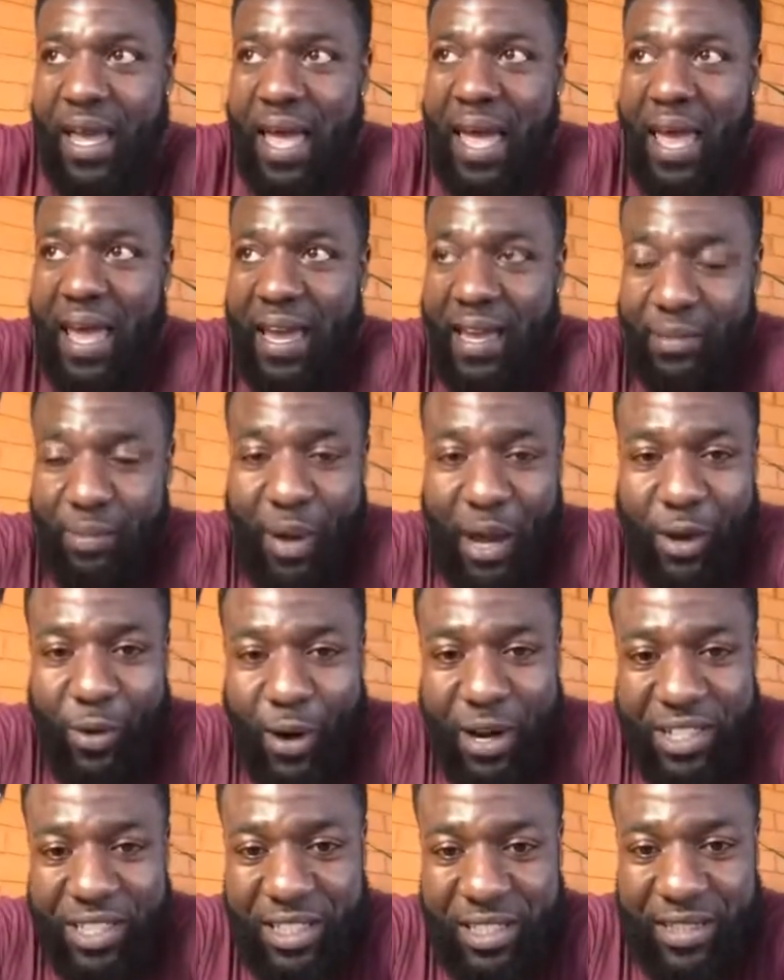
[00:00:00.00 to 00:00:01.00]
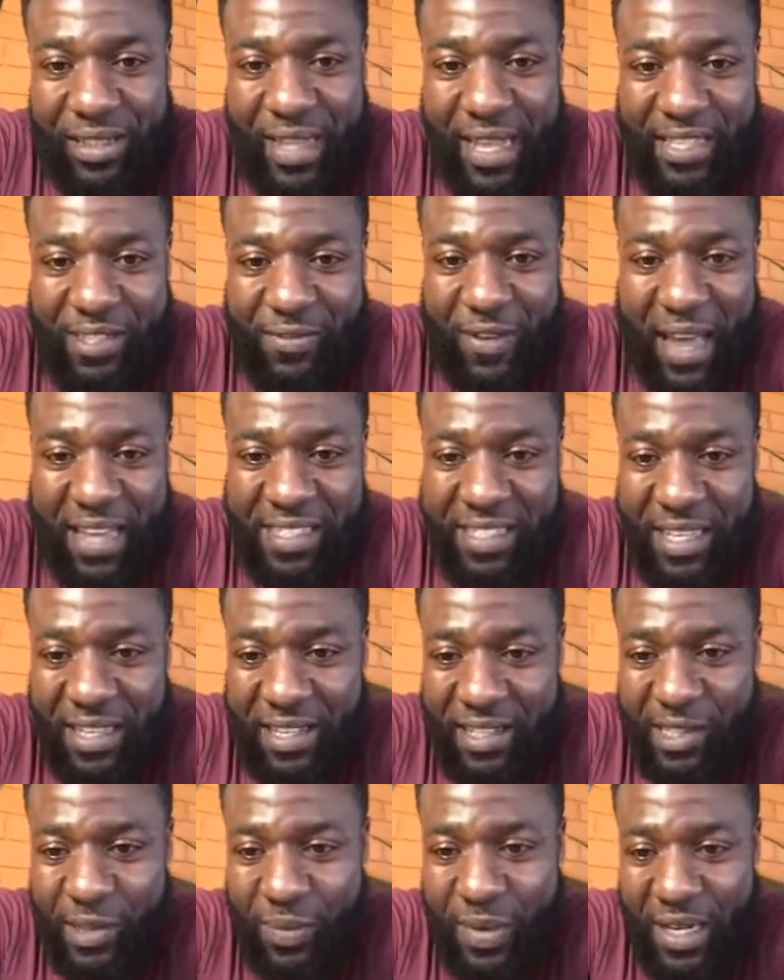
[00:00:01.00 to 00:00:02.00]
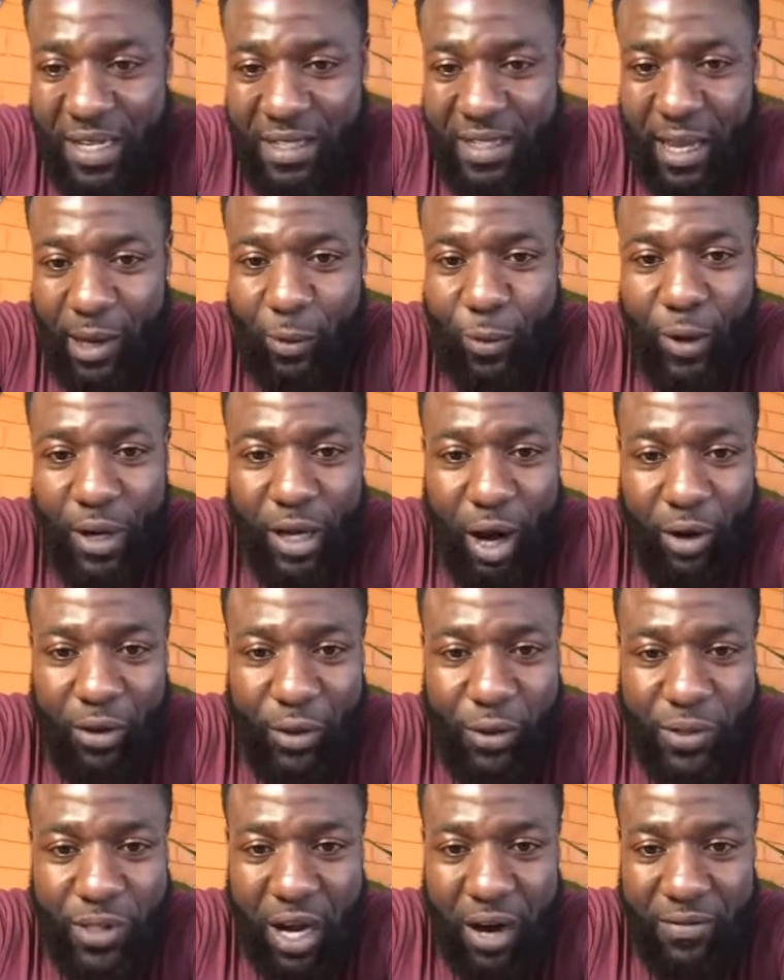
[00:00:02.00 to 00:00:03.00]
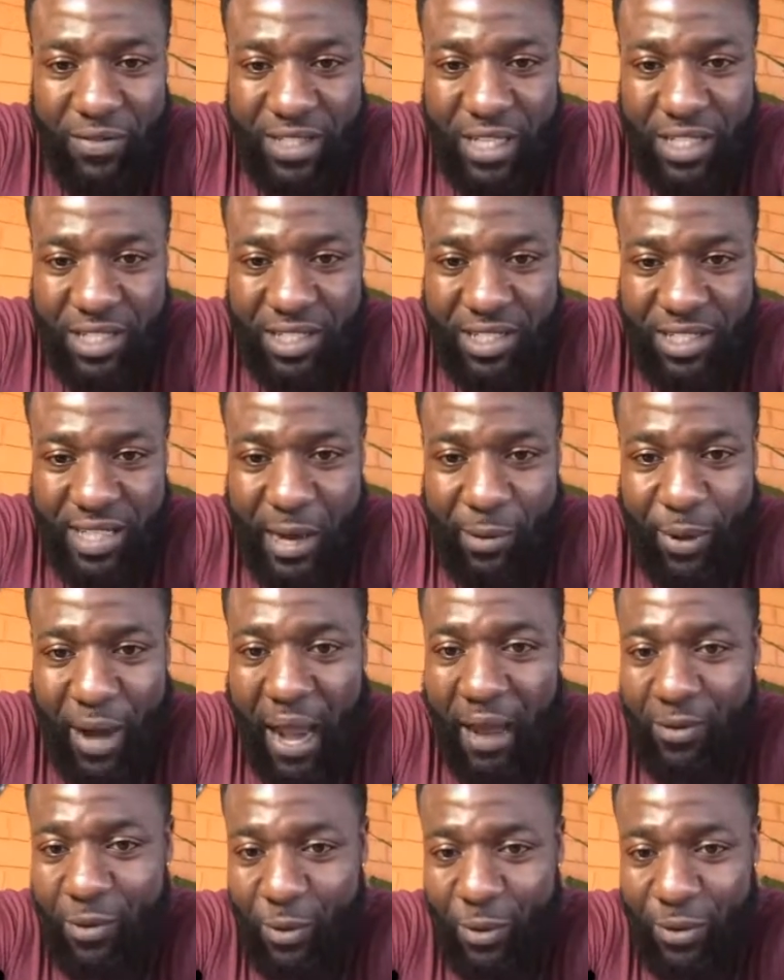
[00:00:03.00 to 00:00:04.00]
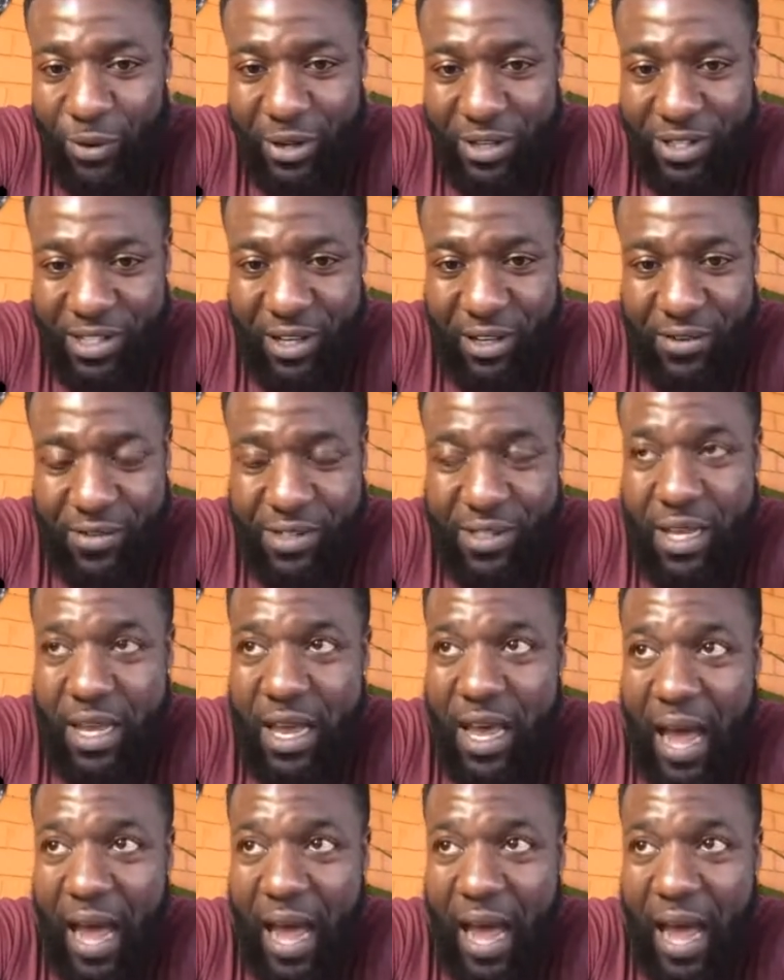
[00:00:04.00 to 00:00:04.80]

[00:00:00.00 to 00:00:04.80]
And my question that's fascinating to me is like, what are those conversations that we're having with ourselves?